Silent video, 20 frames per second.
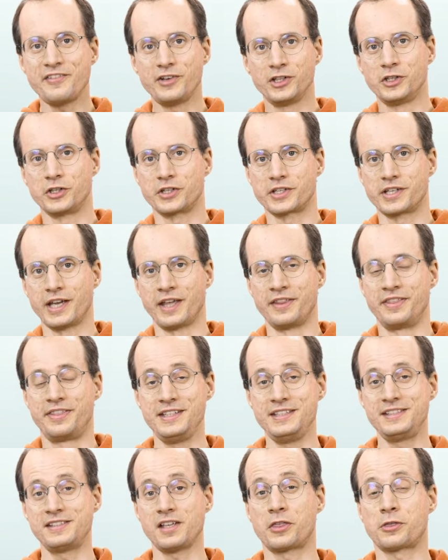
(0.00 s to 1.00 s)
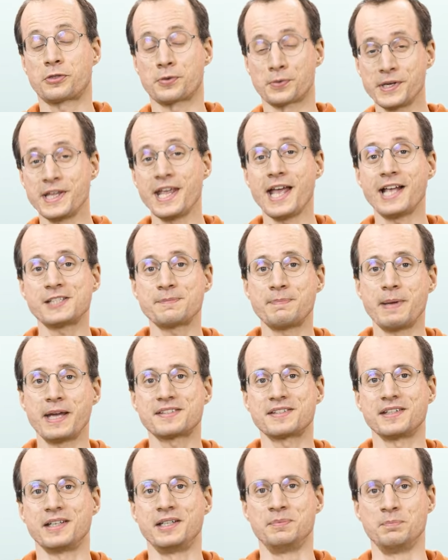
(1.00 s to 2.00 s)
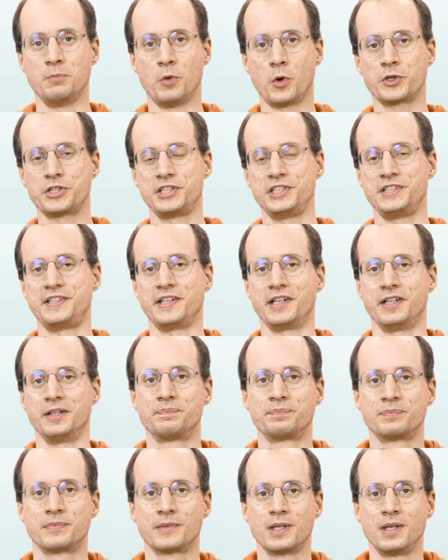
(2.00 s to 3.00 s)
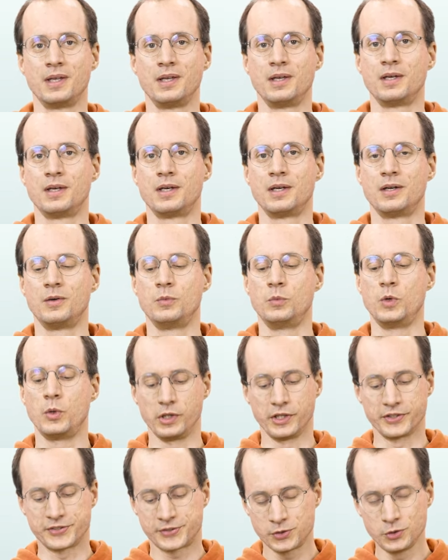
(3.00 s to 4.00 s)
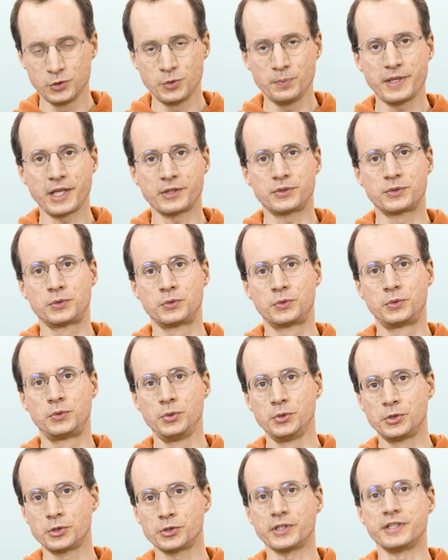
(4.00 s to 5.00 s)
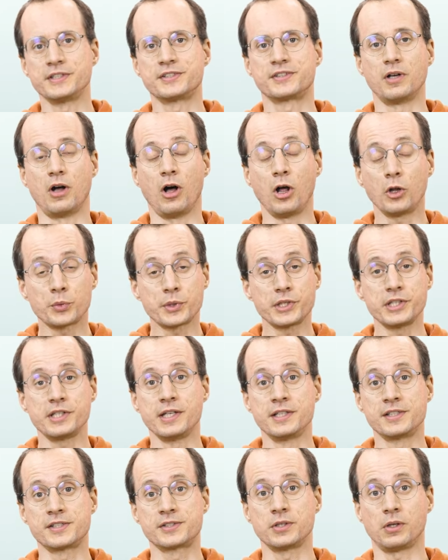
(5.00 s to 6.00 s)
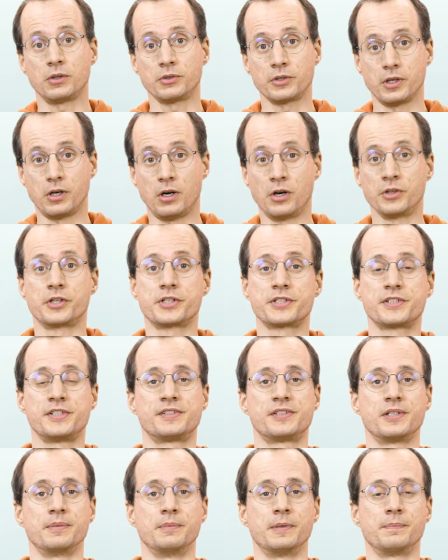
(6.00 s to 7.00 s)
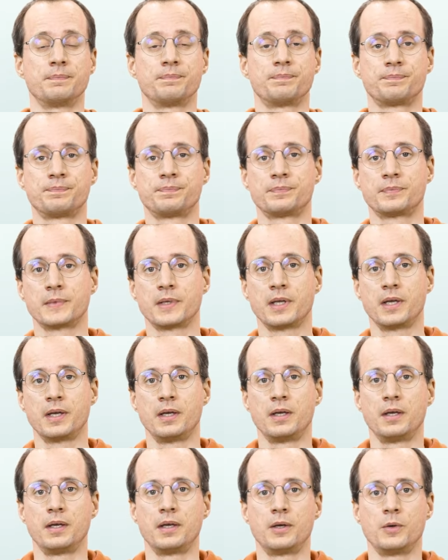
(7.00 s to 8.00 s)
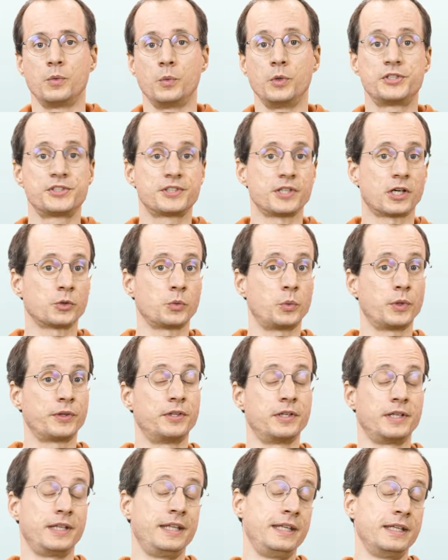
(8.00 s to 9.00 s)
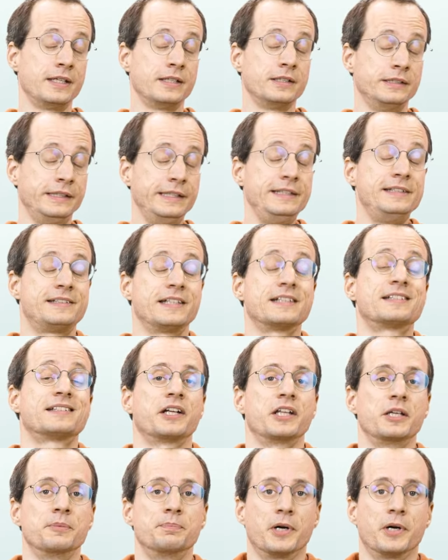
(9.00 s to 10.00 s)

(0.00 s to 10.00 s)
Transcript: a look at these three aspects in more detail. We will assume that Tutor is already installed on our system. We start with the least exciting